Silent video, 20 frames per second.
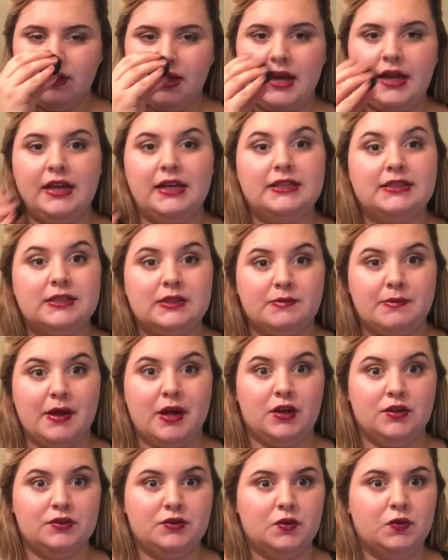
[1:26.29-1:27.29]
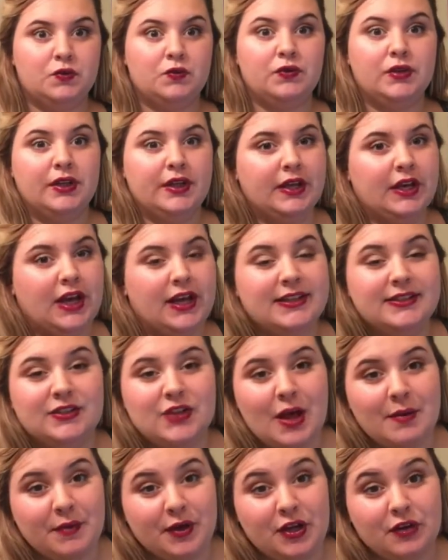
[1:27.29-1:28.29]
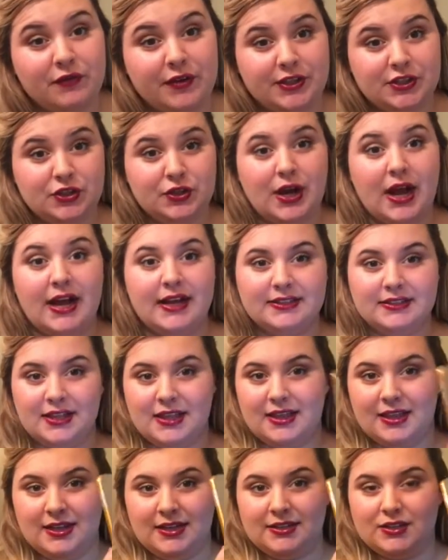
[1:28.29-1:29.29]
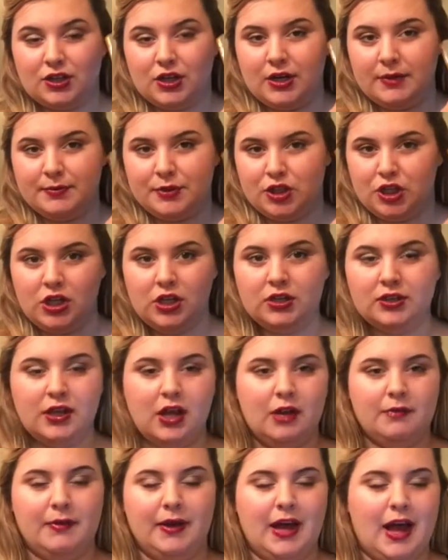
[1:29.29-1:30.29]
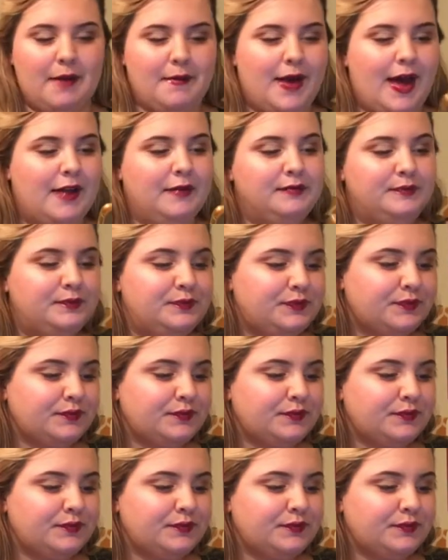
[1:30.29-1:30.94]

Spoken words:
and it smells really good. So I'm going to read you guys the description on my iPad.